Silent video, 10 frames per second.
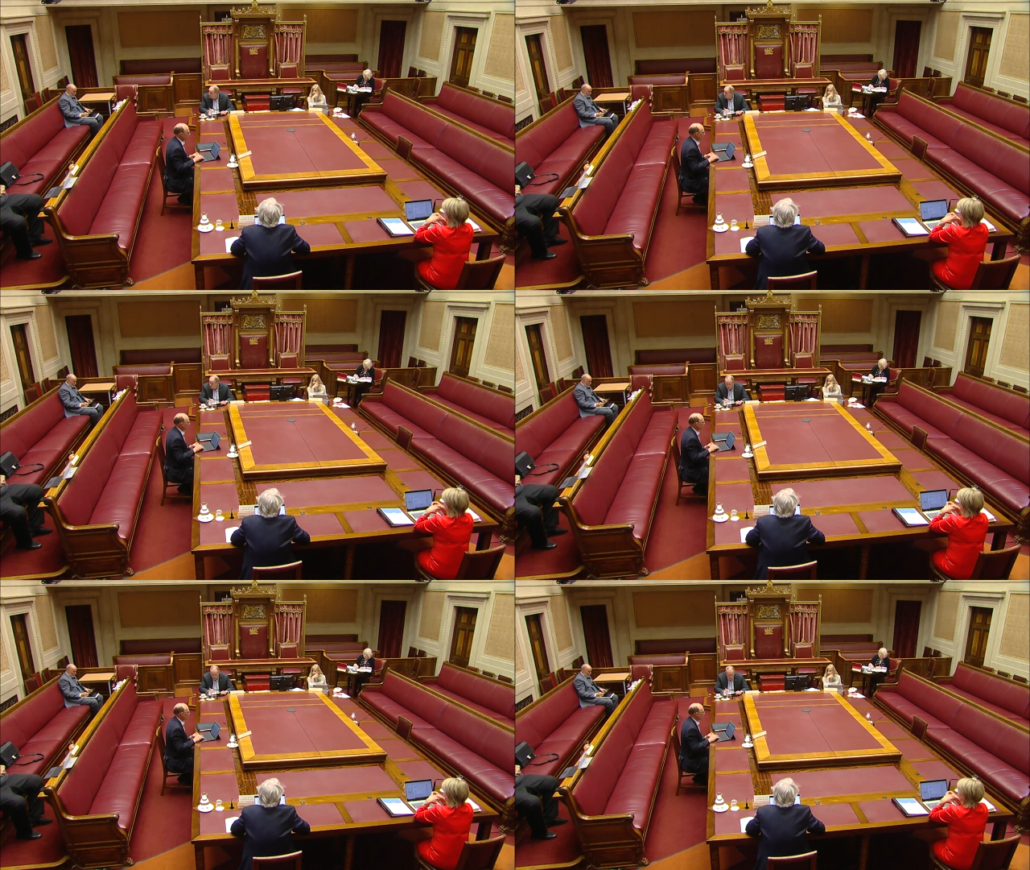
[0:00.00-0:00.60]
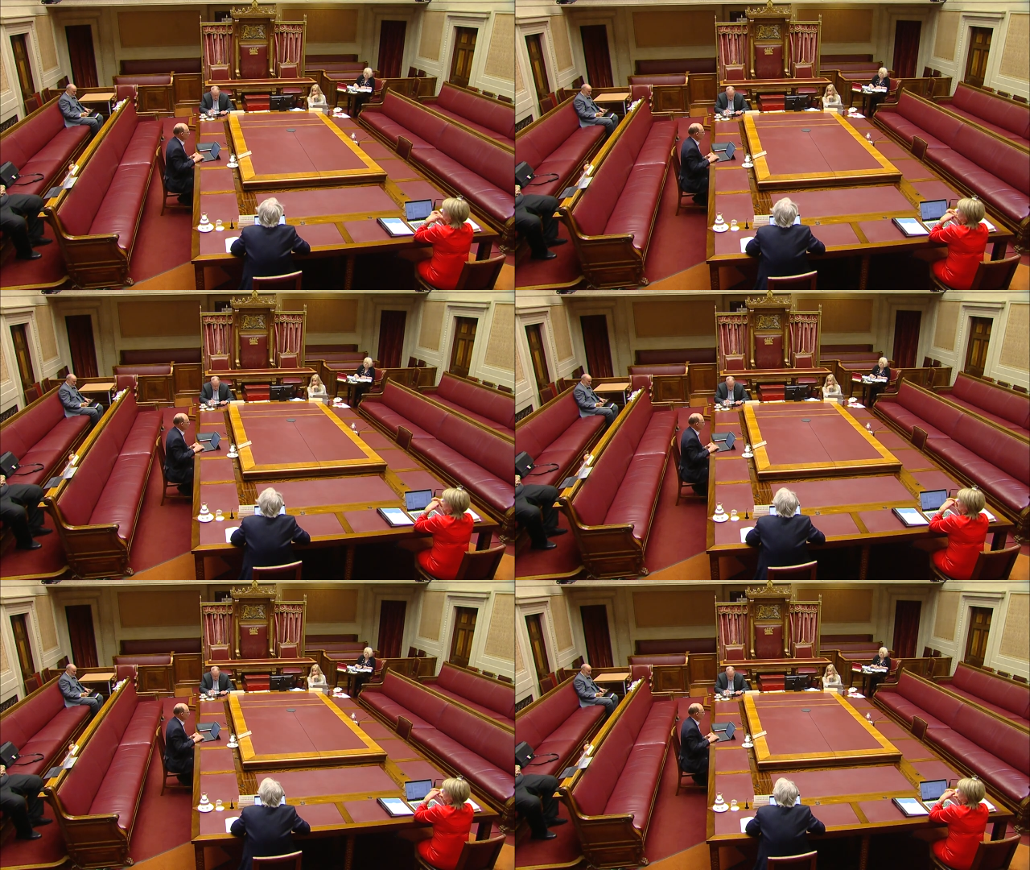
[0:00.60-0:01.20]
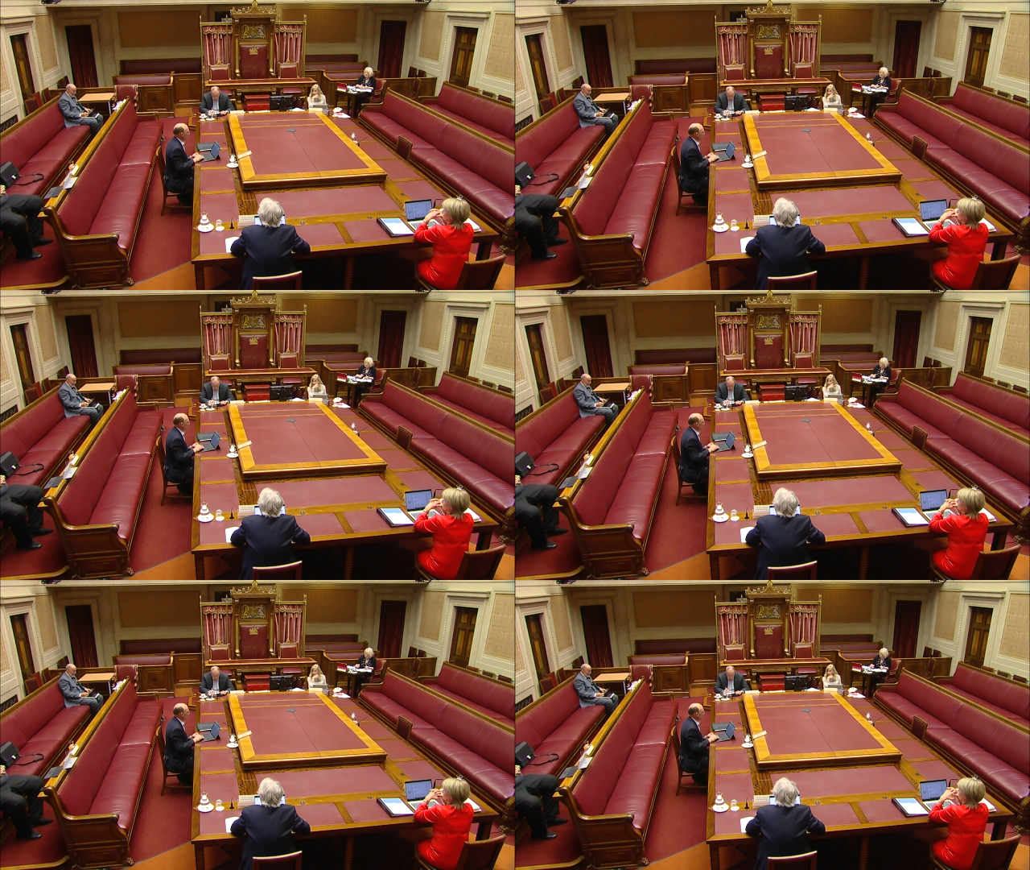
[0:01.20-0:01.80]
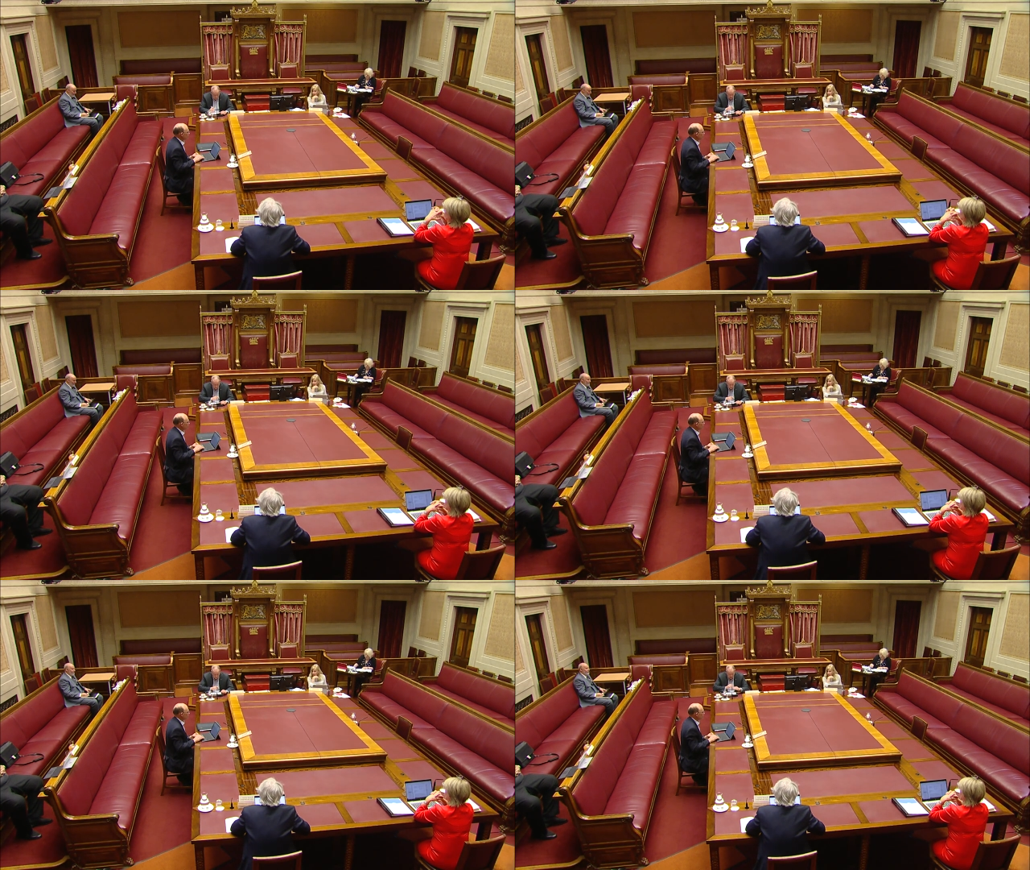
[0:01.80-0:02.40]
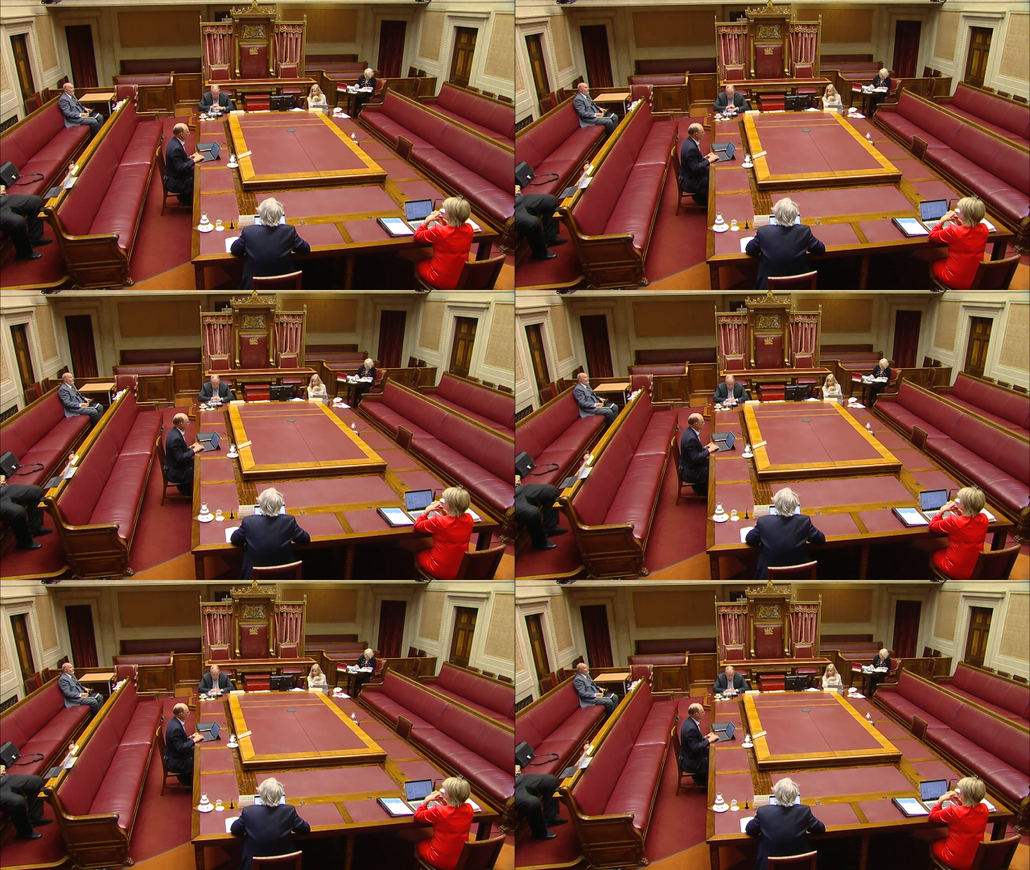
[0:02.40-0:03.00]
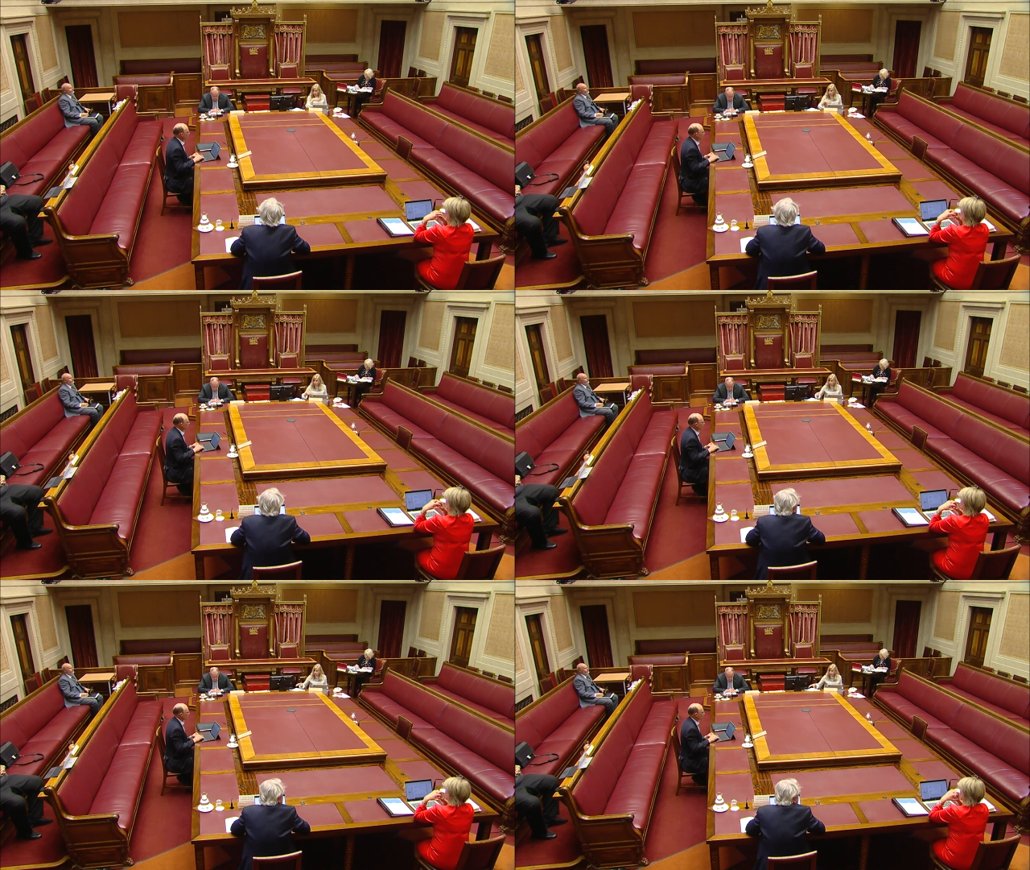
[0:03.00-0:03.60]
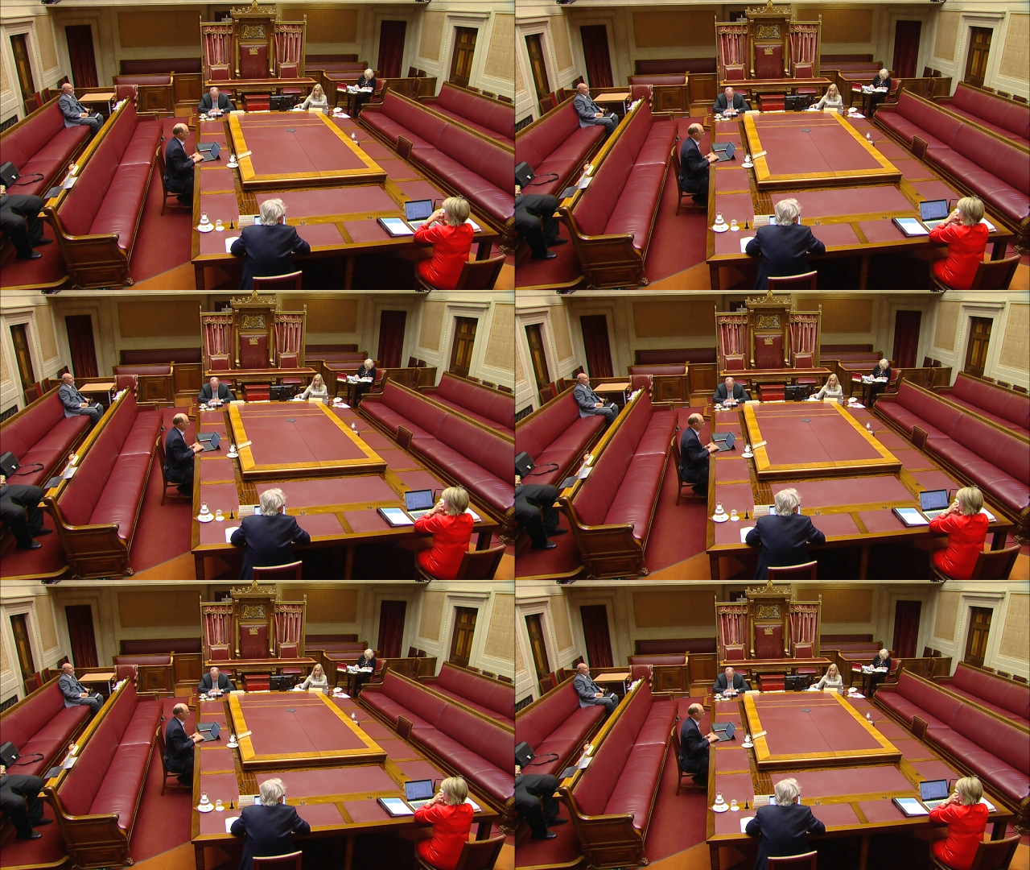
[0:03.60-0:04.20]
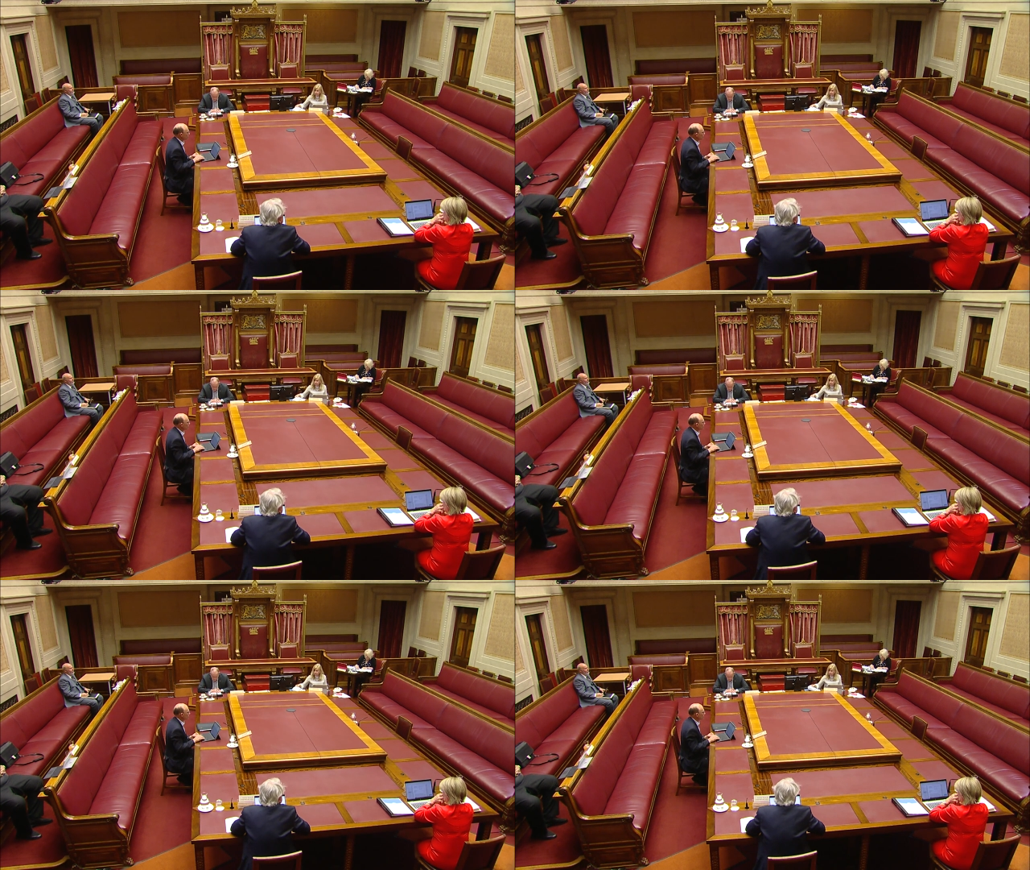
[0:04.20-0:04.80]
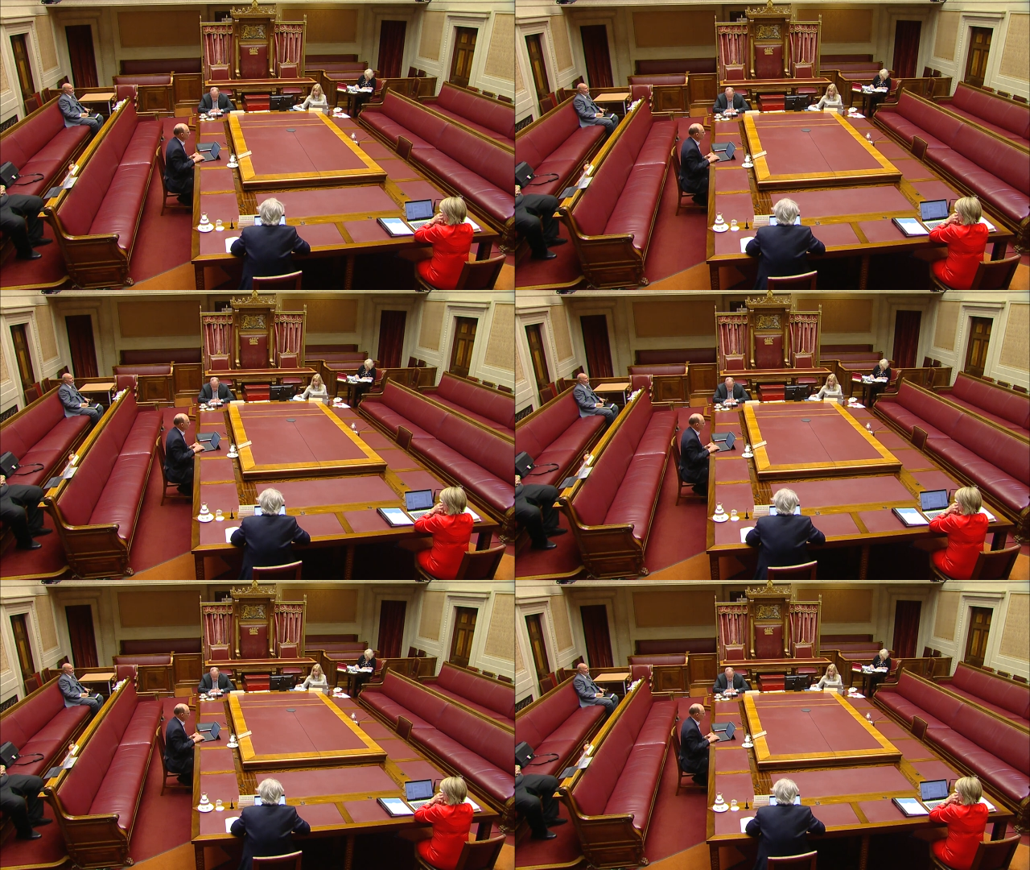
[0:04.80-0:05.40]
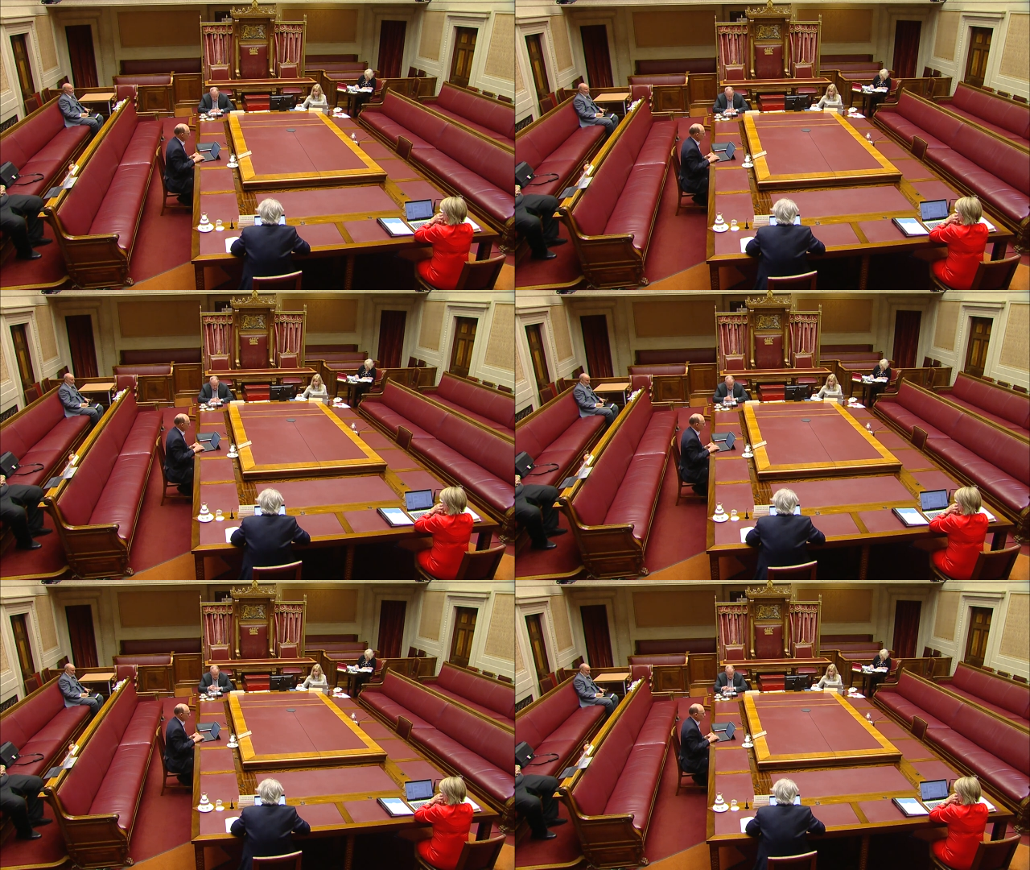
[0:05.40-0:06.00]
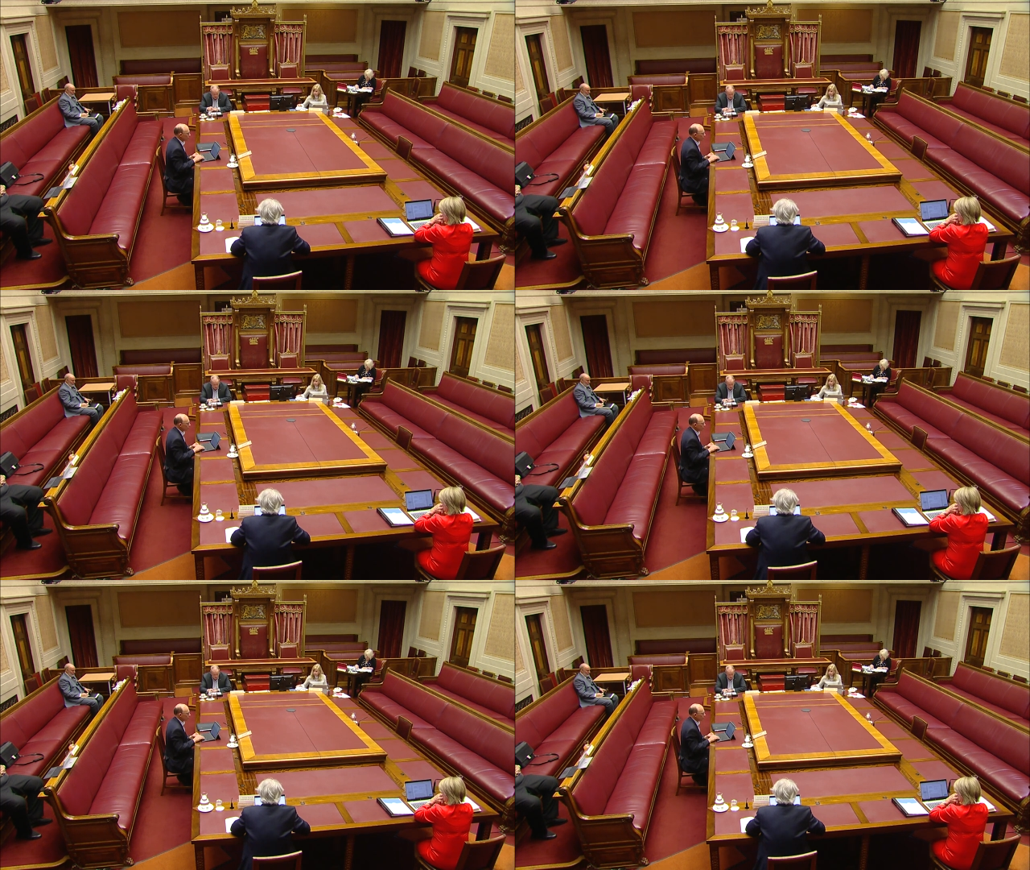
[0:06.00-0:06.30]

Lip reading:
No face is visible, so there are no lips to read.